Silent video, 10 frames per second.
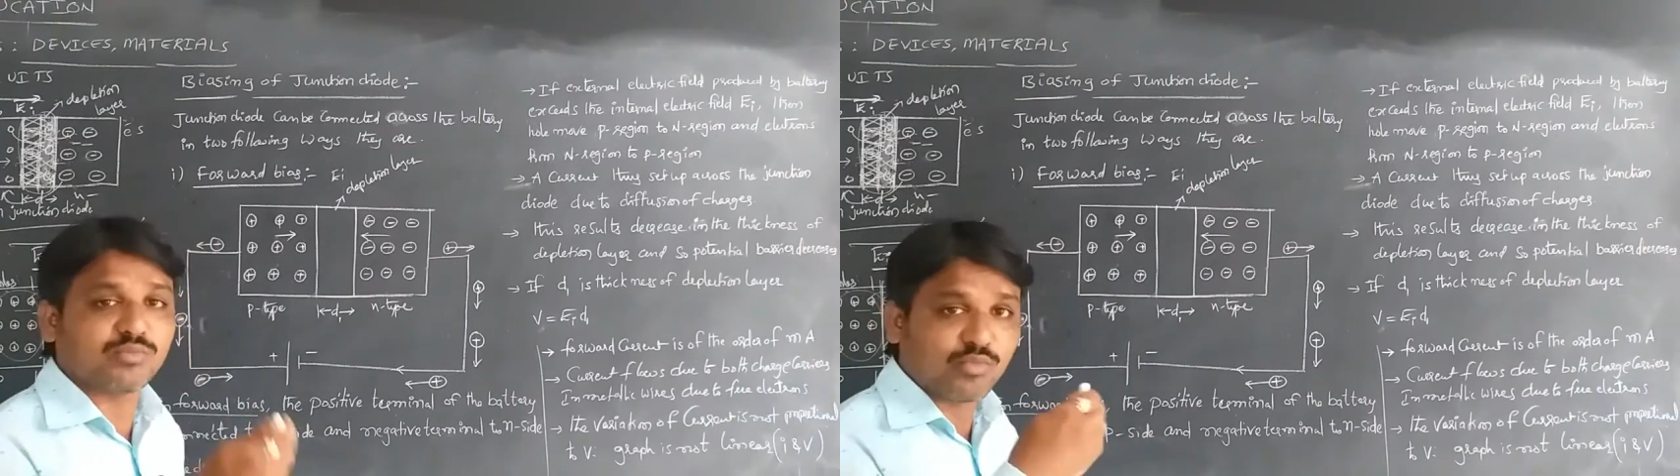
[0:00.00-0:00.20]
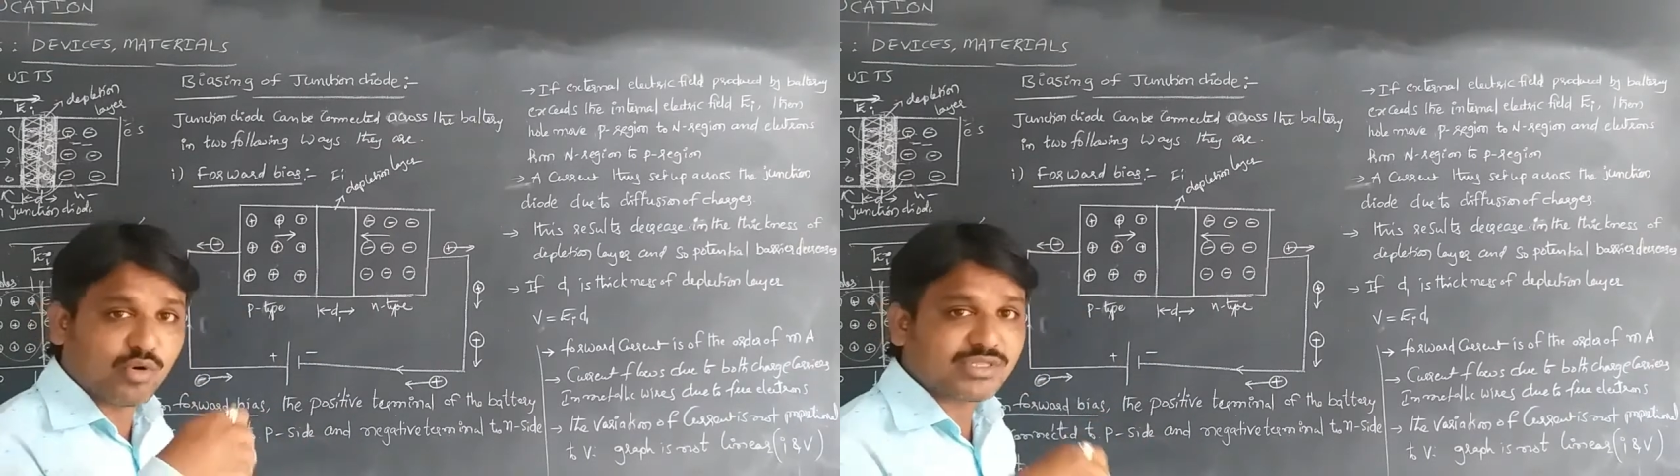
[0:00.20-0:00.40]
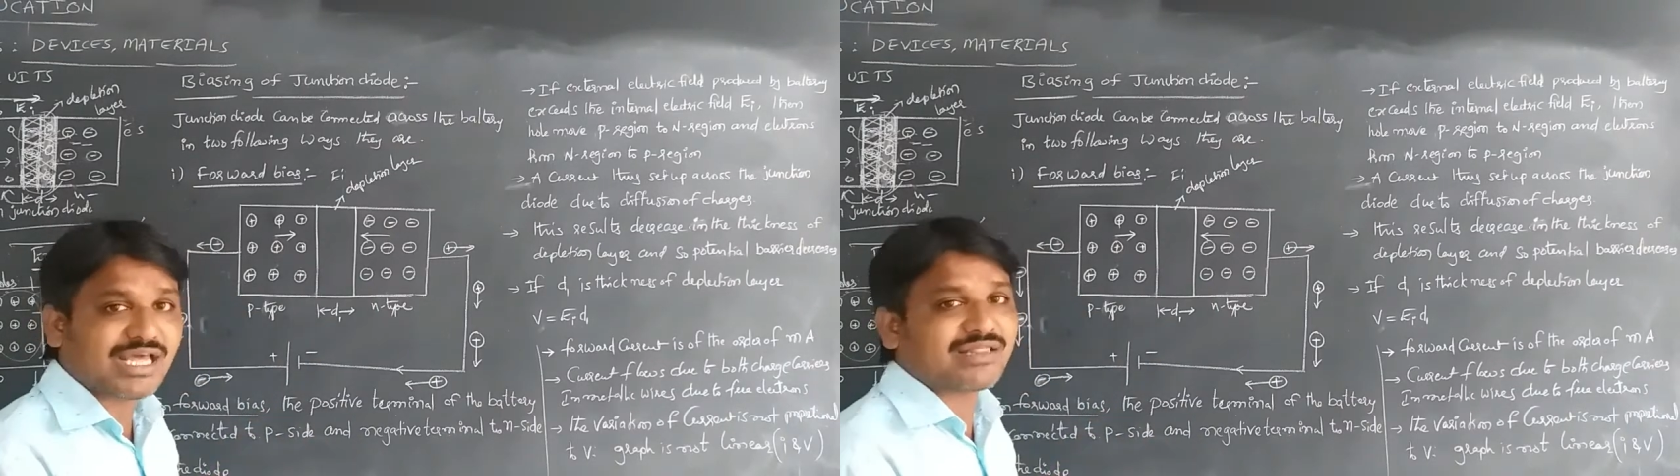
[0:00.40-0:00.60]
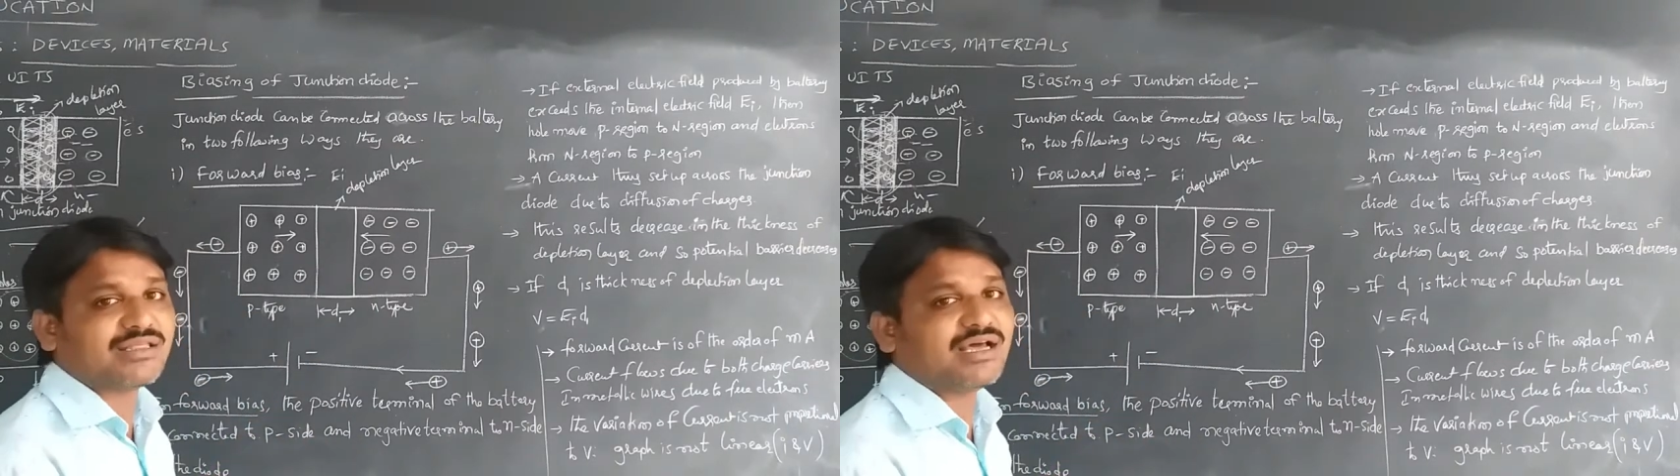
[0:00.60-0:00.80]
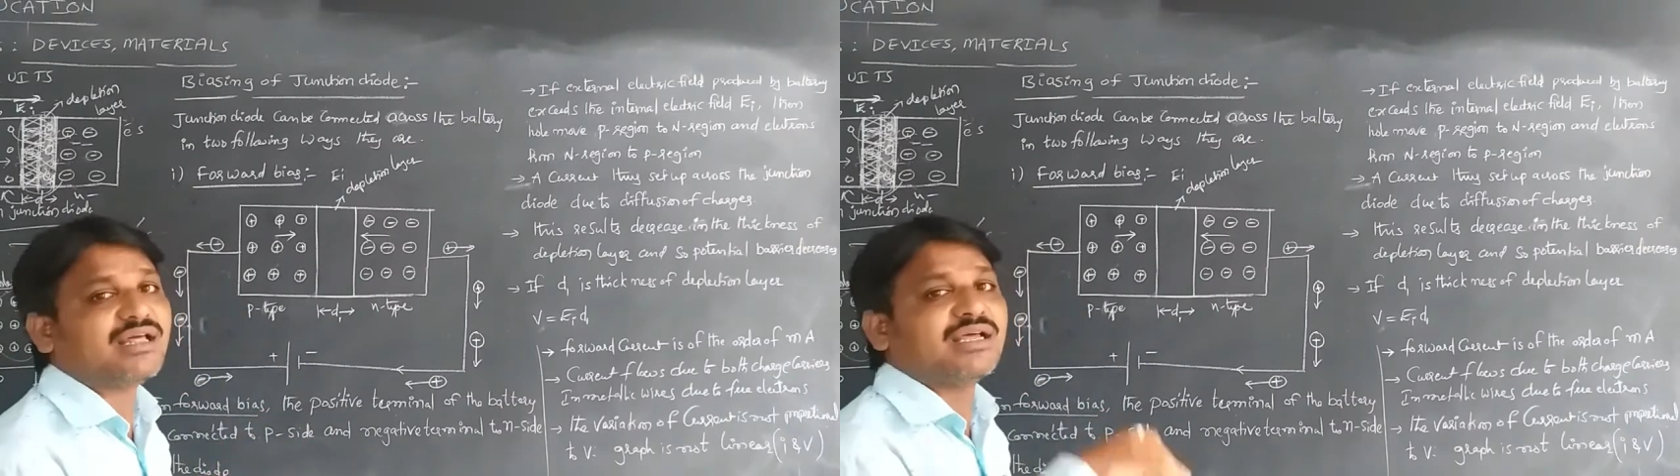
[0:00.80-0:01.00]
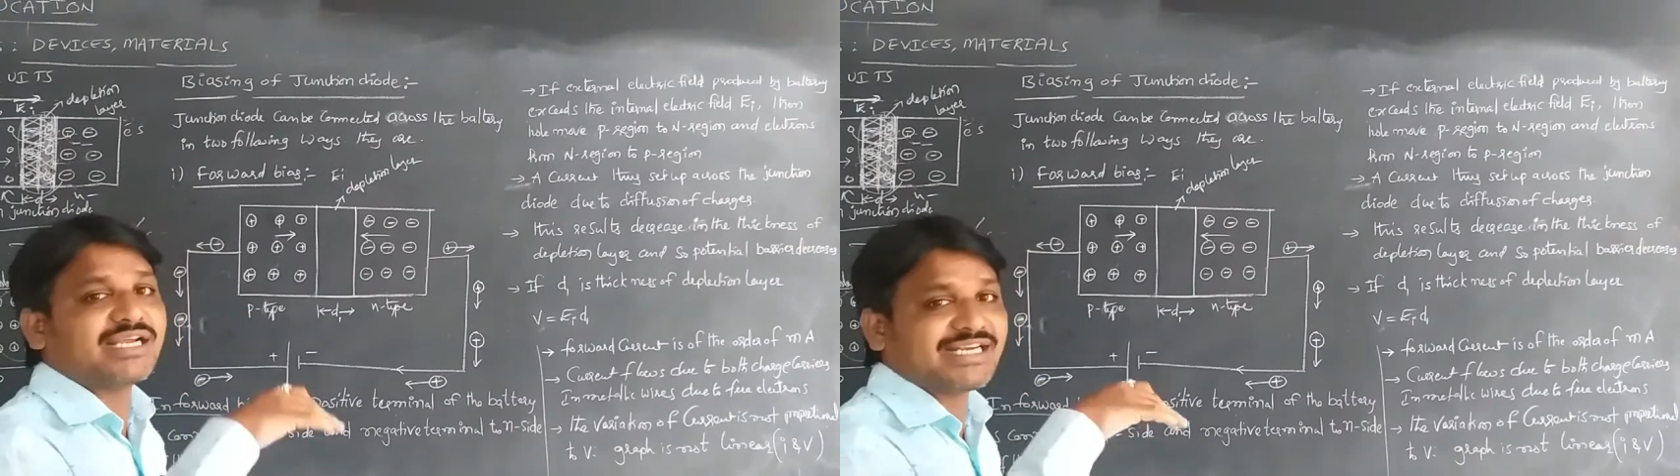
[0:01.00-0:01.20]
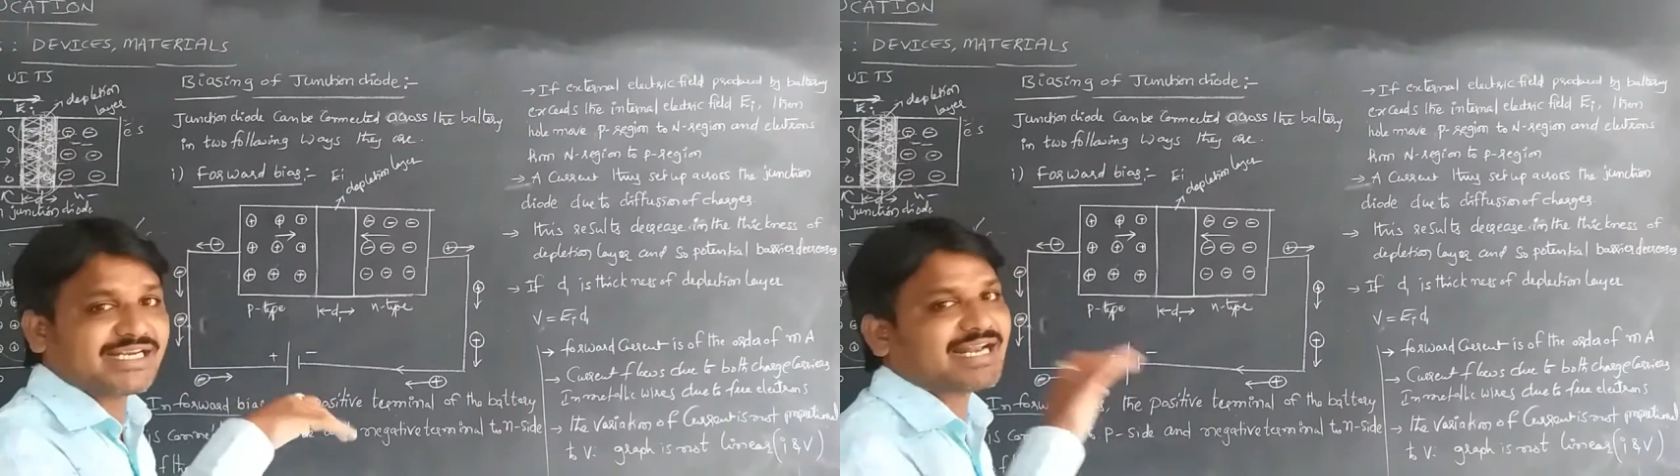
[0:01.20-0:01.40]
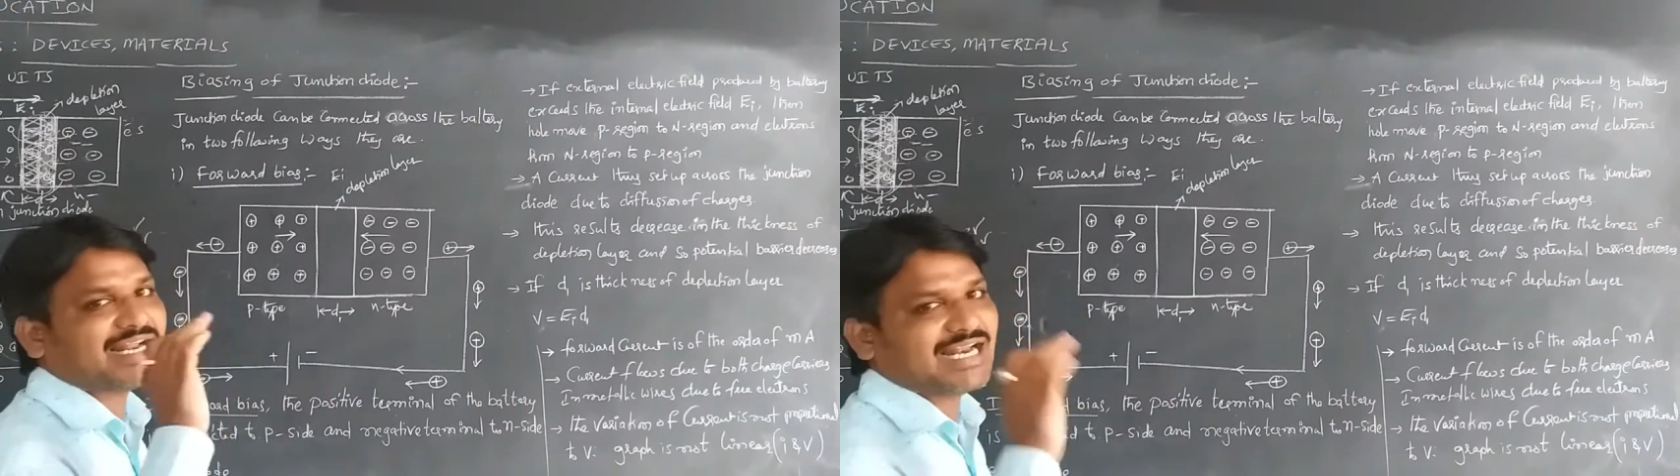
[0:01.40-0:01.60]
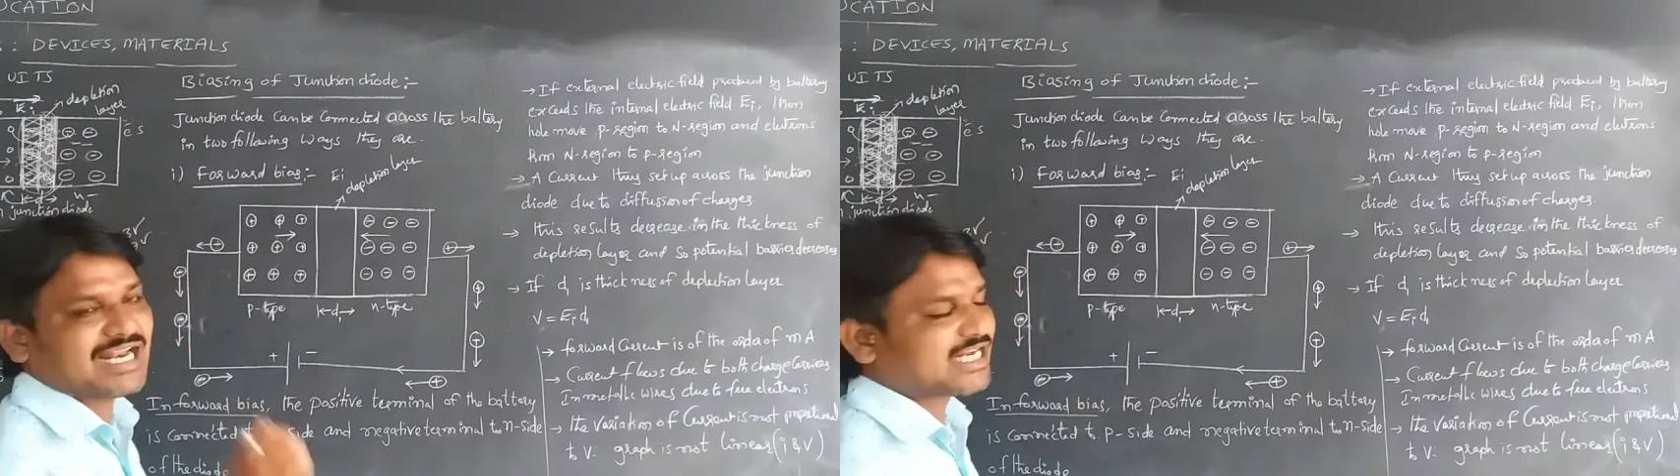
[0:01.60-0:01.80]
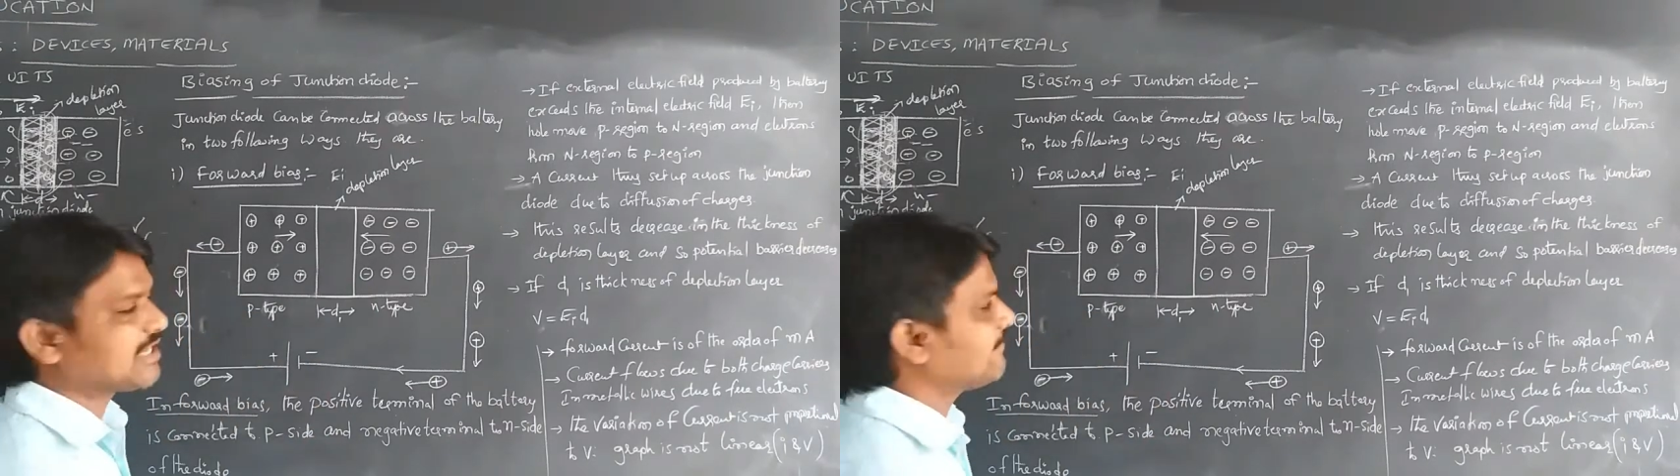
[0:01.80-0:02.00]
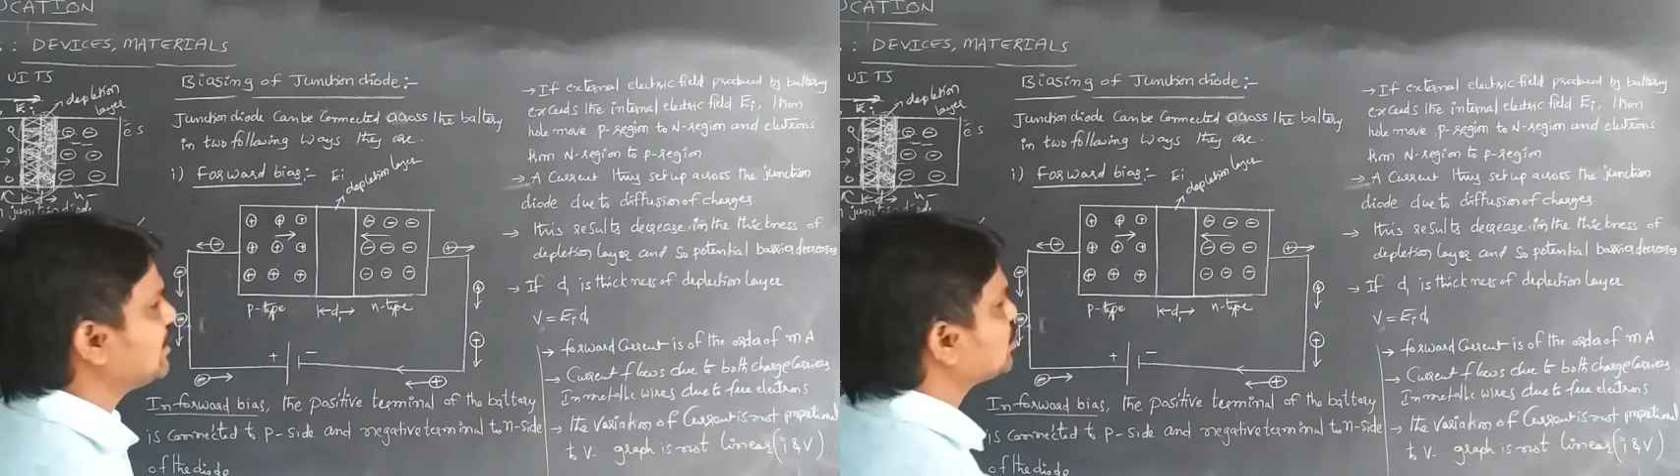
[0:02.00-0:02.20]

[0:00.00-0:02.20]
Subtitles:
more than the internal electric field.